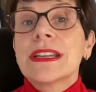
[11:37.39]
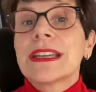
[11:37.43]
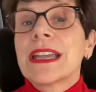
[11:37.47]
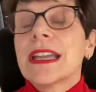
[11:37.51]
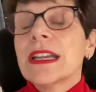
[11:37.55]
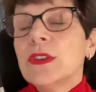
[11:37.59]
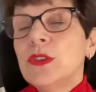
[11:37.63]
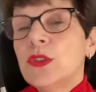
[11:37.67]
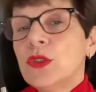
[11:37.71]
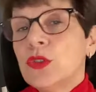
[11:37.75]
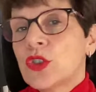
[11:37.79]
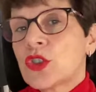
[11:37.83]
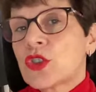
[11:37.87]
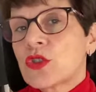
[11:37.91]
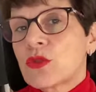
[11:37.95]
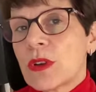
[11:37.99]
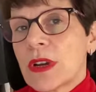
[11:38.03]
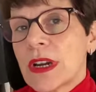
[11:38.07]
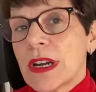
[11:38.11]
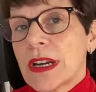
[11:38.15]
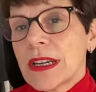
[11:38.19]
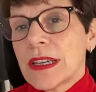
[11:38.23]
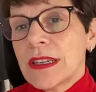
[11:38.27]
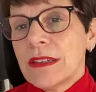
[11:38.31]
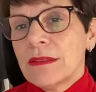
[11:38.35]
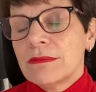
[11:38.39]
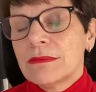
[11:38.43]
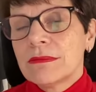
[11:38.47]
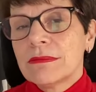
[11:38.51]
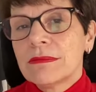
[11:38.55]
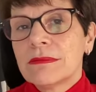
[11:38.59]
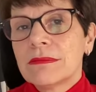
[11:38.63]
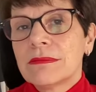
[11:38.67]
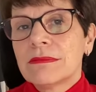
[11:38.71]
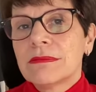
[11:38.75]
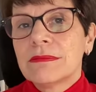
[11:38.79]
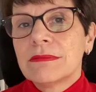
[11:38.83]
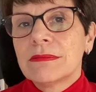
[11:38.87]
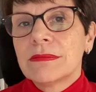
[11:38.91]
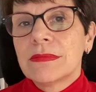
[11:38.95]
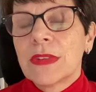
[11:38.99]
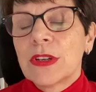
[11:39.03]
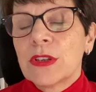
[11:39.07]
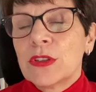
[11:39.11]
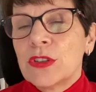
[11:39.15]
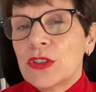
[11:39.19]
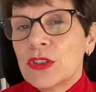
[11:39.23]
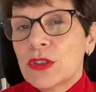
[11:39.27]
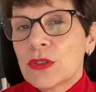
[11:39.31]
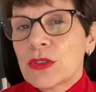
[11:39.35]
can you try
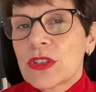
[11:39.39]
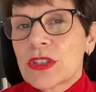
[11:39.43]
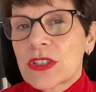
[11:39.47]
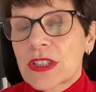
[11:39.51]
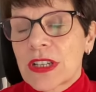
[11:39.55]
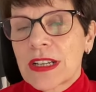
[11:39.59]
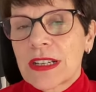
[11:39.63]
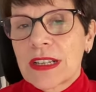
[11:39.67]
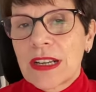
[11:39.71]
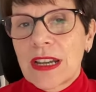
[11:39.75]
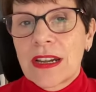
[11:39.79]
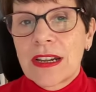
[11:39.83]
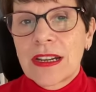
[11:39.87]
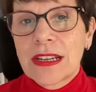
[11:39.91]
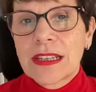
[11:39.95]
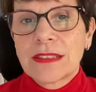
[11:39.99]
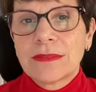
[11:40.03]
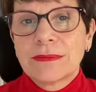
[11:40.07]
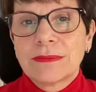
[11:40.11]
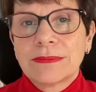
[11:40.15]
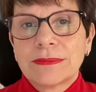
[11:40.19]
your style eye?